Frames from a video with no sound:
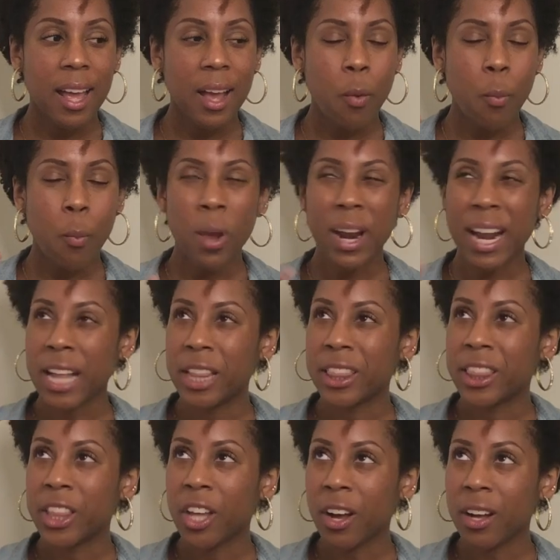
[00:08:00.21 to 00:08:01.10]
when I
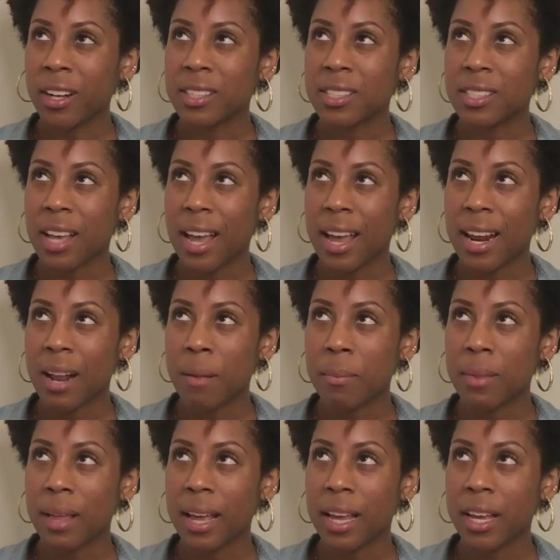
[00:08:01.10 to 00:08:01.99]
looked and I'm
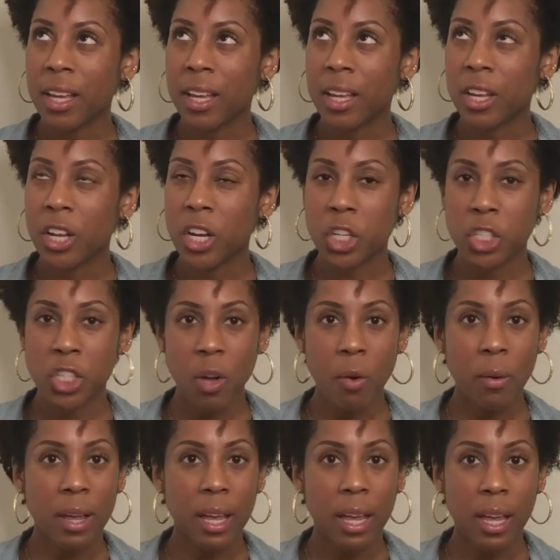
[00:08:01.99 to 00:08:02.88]
like, "You're
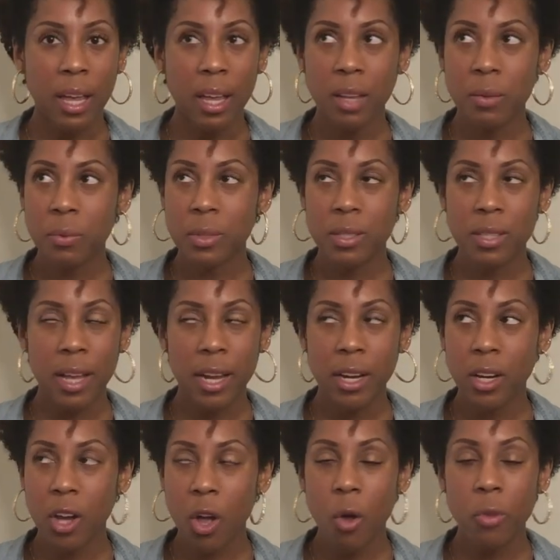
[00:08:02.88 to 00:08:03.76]
joking." He was like,
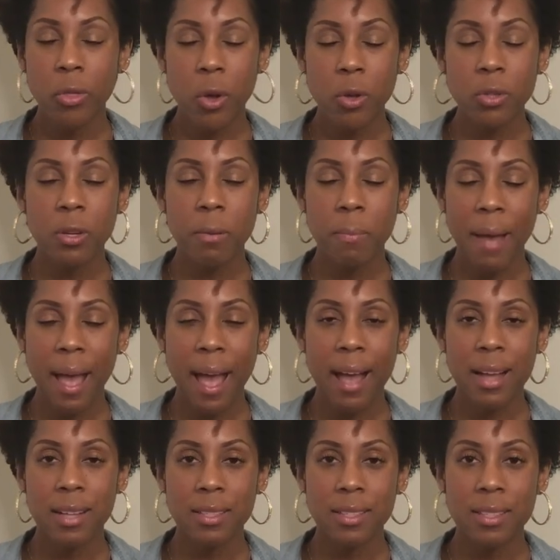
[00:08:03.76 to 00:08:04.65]
"No, those are
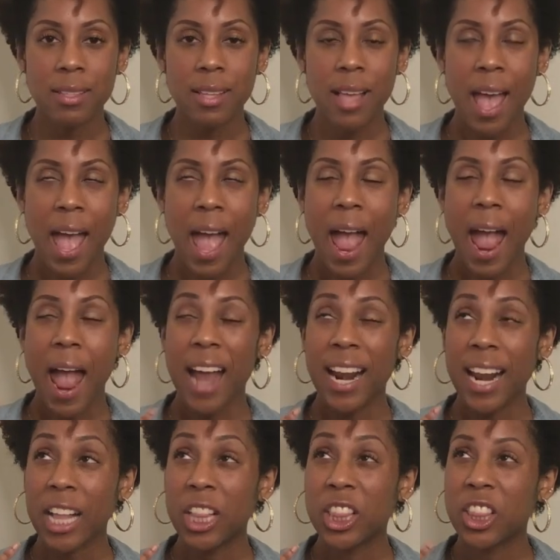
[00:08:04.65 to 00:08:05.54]
bats." And
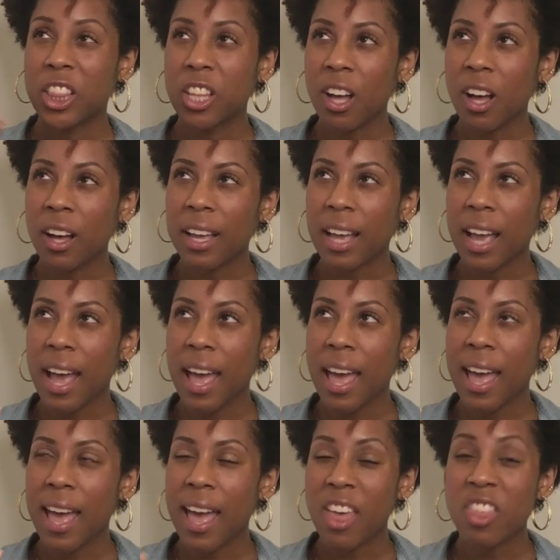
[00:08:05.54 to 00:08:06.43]
I look,
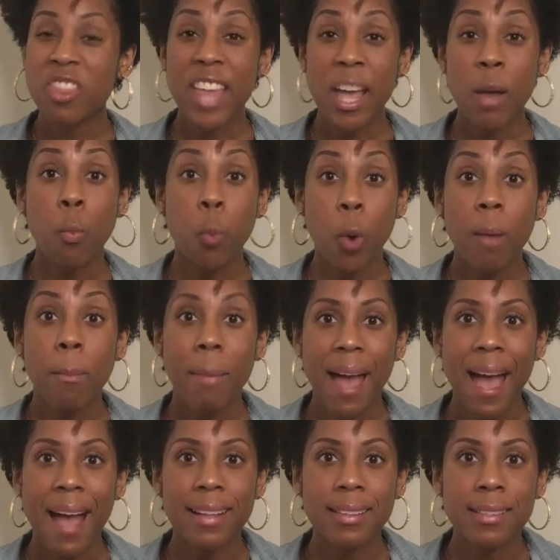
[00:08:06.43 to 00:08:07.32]
they were
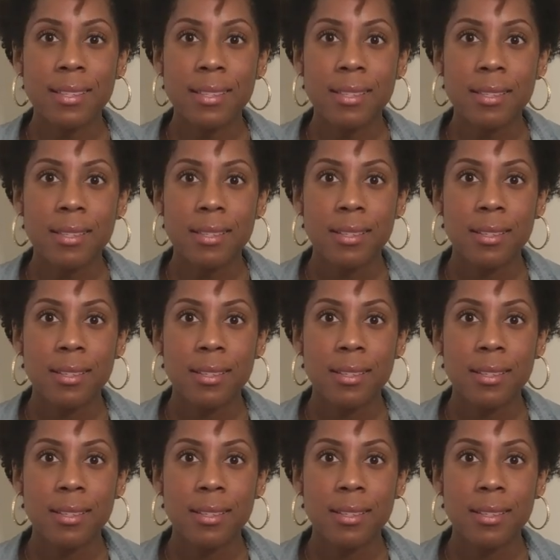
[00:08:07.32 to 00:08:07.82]
bats.